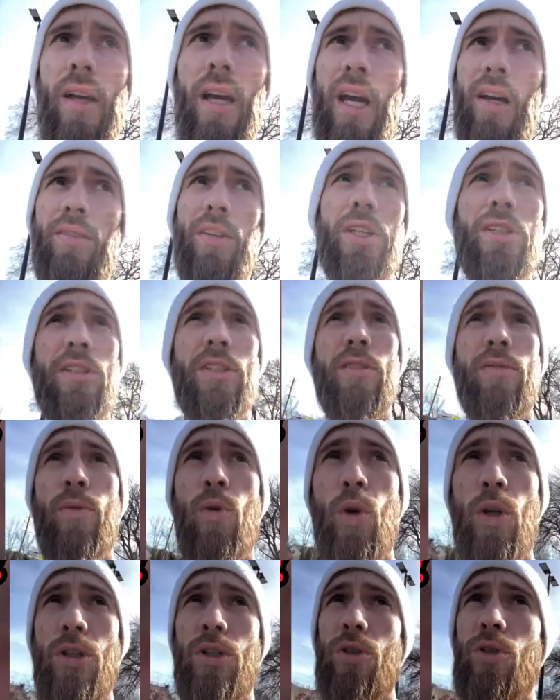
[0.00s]
if this is
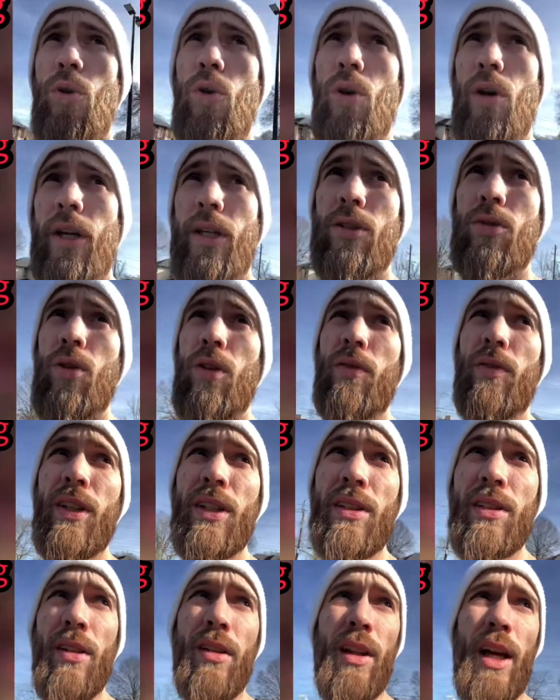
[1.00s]
4 stories or if this
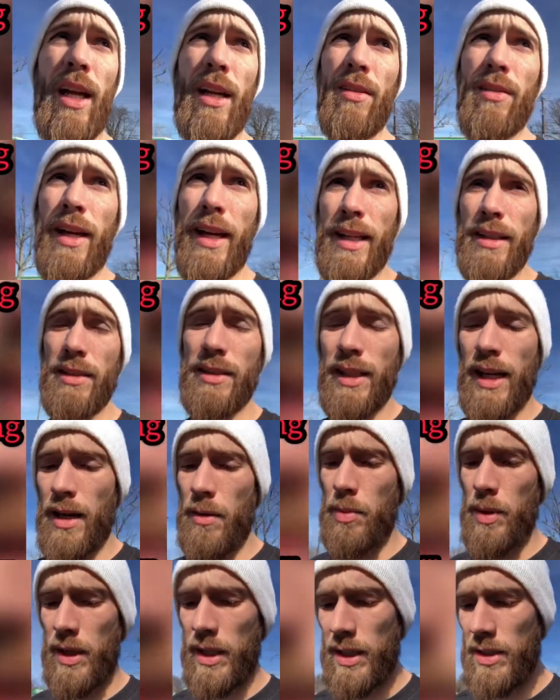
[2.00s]
is a lot of
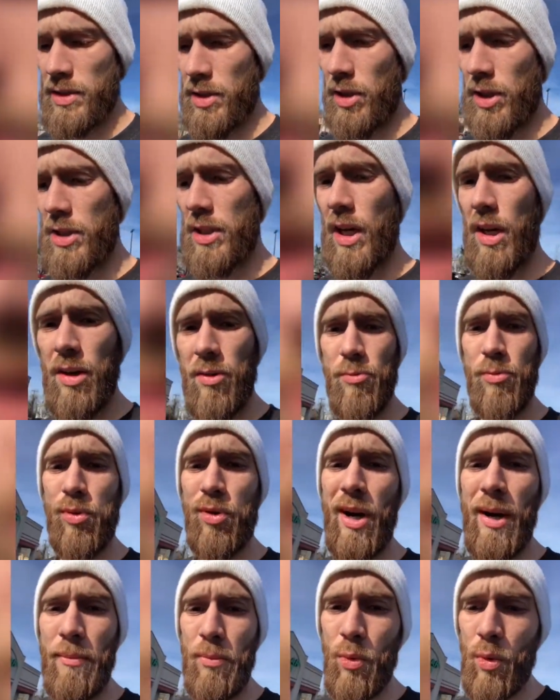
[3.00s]
landscaping, is there a ton of
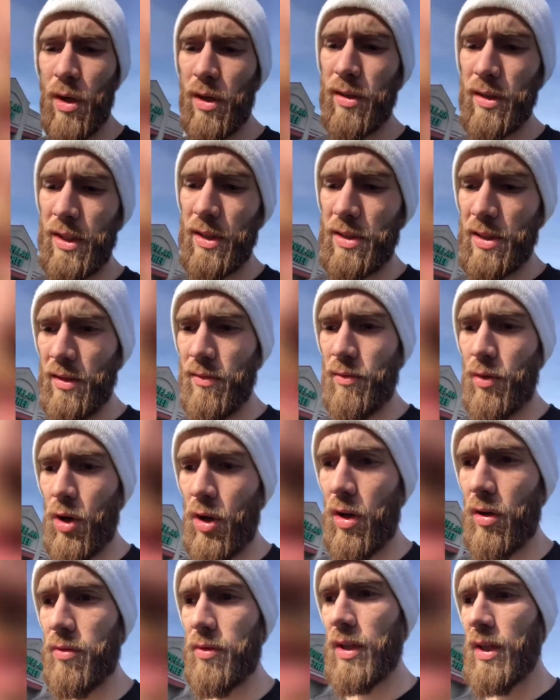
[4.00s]
prep work that's
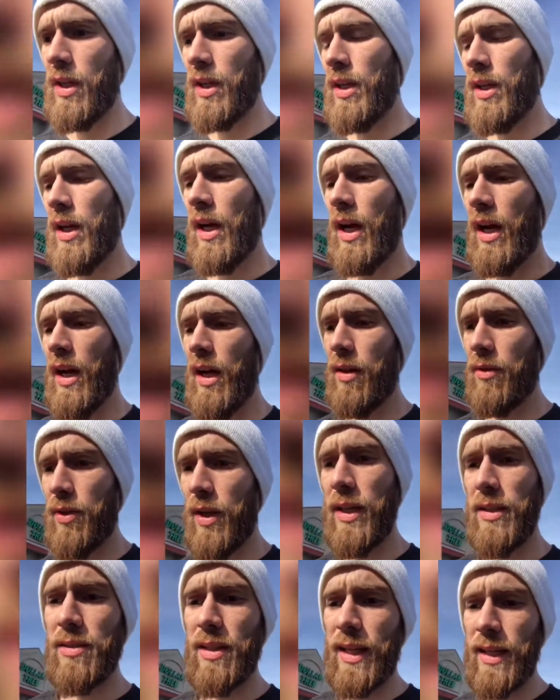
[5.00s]
involved?
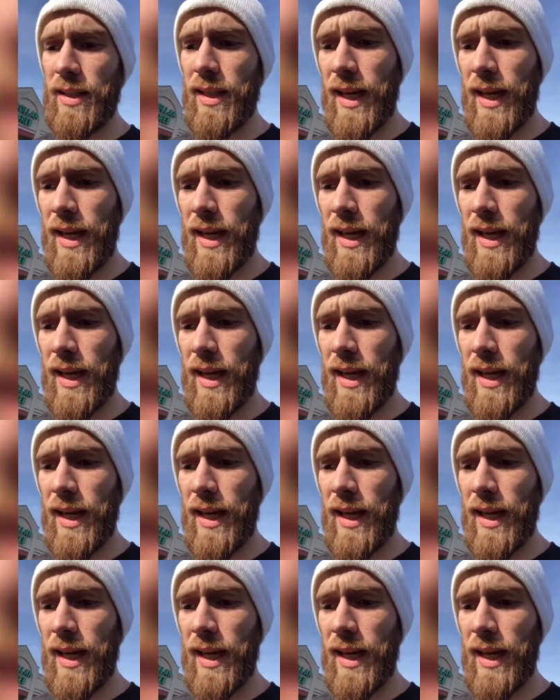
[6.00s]
Things like